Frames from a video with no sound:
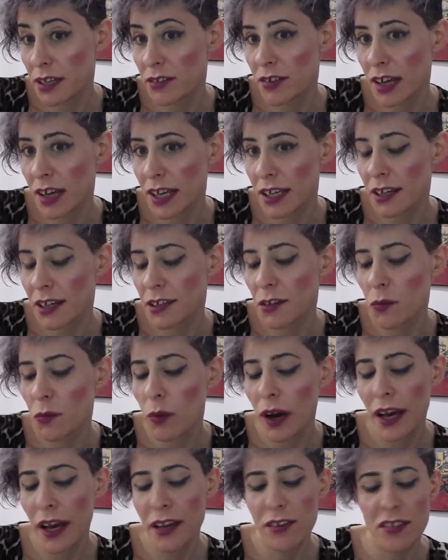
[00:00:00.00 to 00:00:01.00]
taken
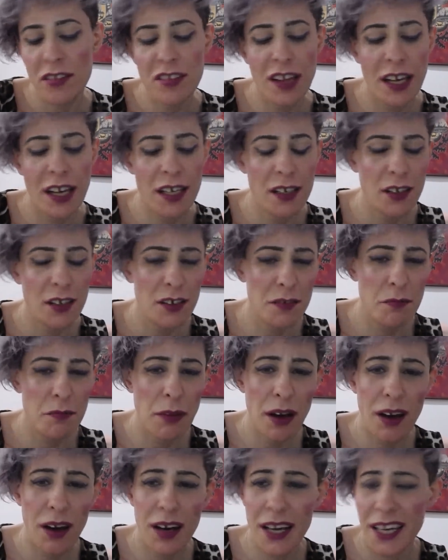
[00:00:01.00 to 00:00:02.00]
away. You're saying
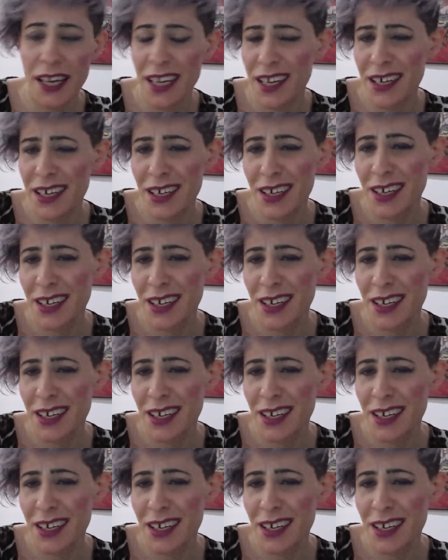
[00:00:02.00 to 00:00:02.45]
goodbye,